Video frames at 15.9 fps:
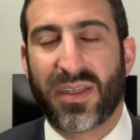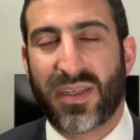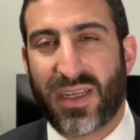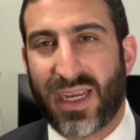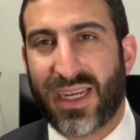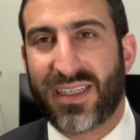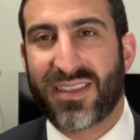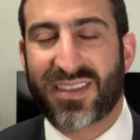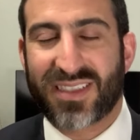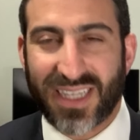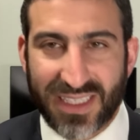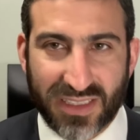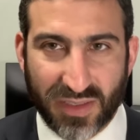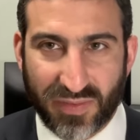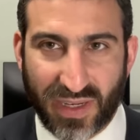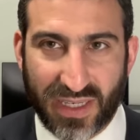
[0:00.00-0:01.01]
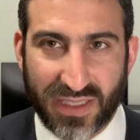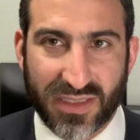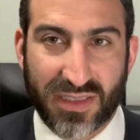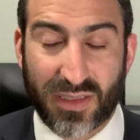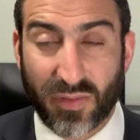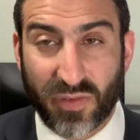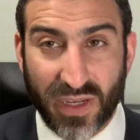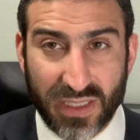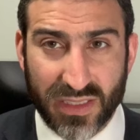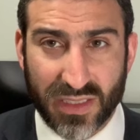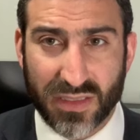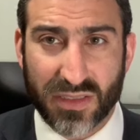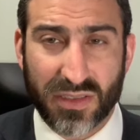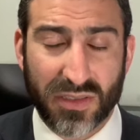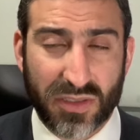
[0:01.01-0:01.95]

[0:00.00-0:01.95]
and incentivize defendants